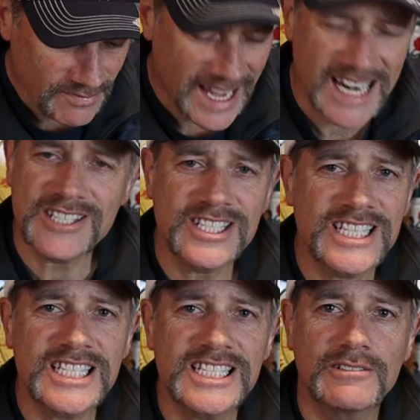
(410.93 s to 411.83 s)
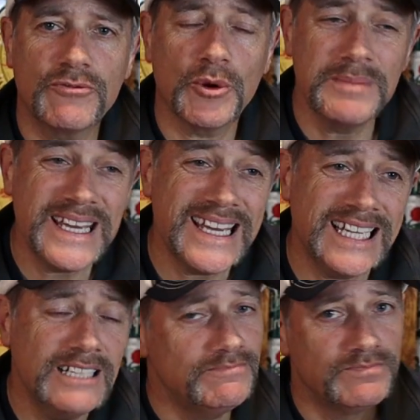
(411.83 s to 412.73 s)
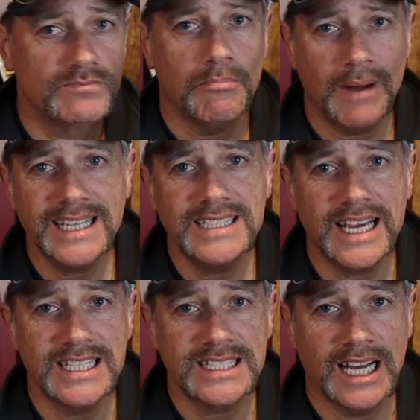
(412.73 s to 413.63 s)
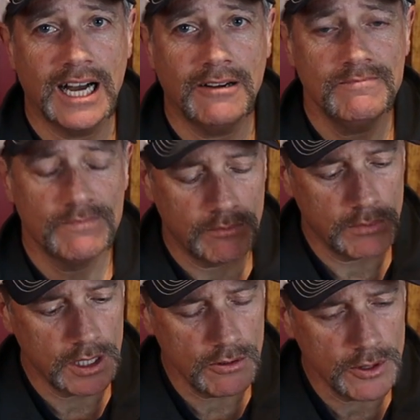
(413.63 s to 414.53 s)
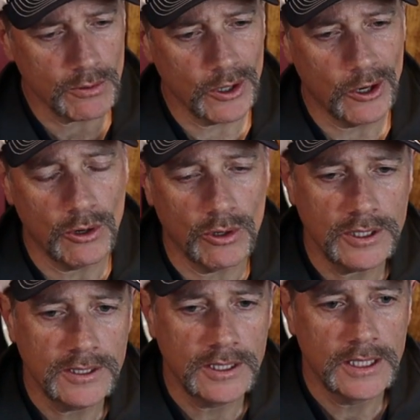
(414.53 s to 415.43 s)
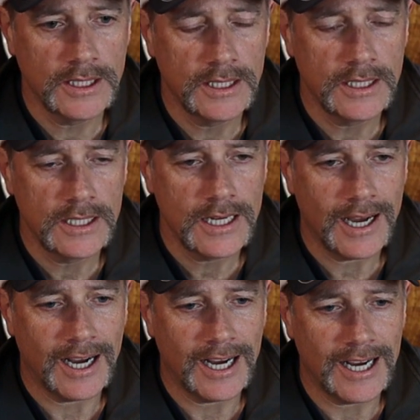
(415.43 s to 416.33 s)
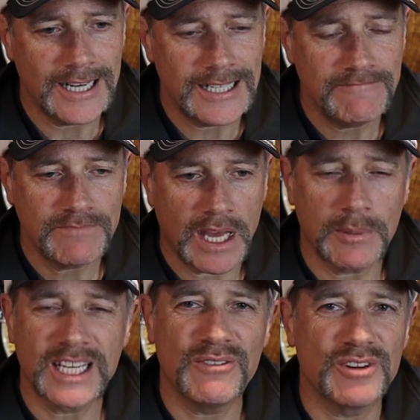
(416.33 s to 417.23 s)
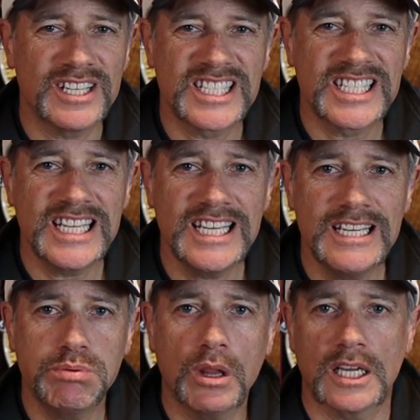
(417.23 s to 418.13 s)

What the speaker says: And it's just, for me, my taste now, middle of the road. I'm going to give it a C+.